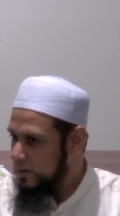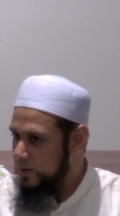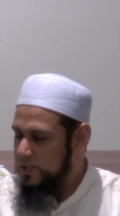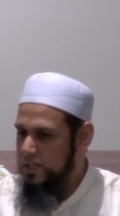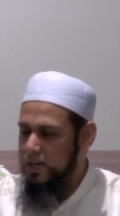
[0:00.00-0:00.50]

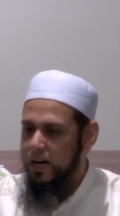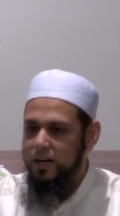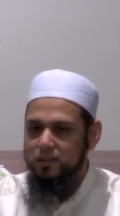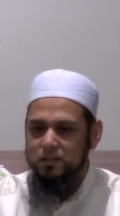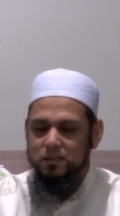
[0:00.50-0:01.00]
When
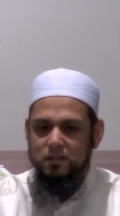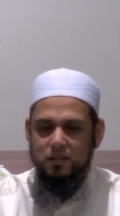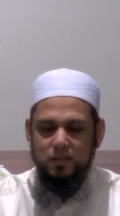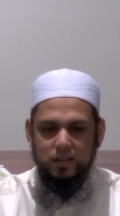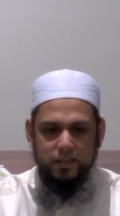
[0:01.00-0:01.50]
zakat
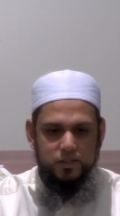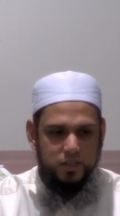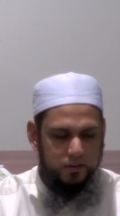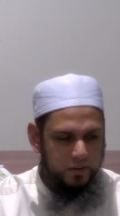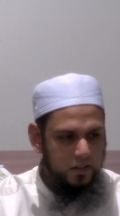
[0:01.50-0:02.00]
is
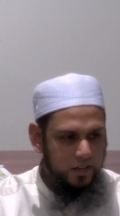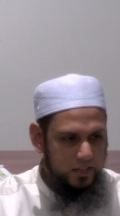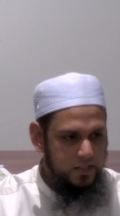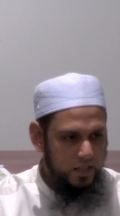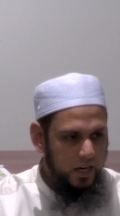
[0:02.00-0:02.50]
given,
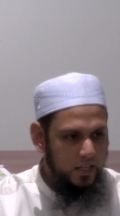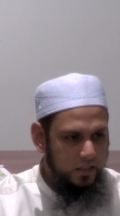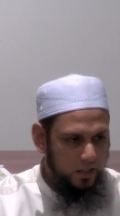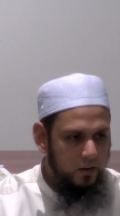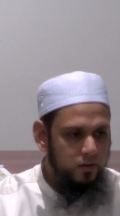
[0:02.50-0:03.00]
and
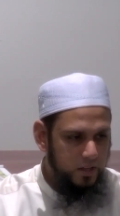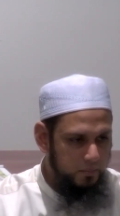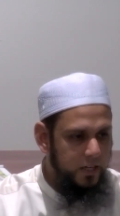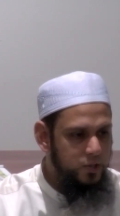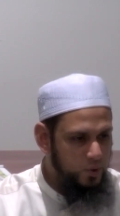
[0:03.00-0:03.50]
zakat literally
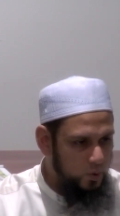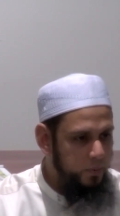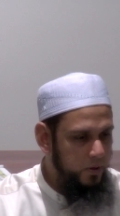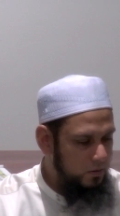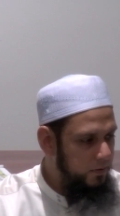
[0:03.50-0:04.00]
means to
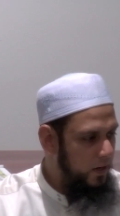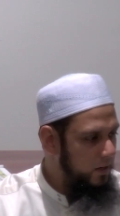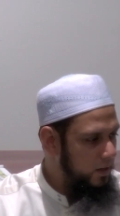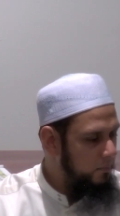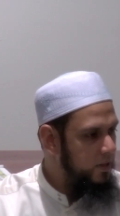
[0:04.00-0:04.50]
purify,
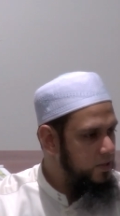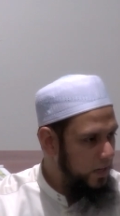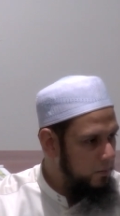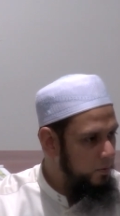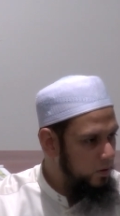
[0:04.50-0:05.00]
it means
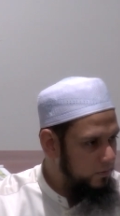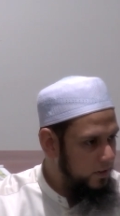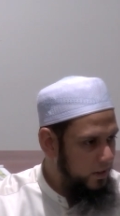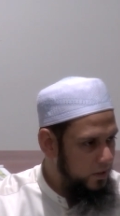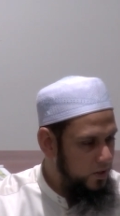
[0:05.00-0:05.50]
a
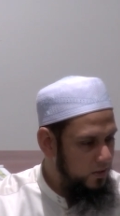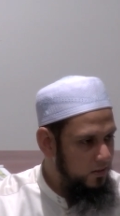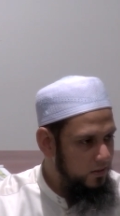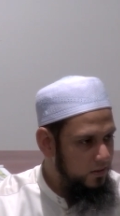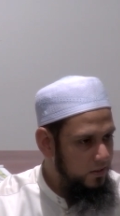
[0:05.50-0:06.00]
purification,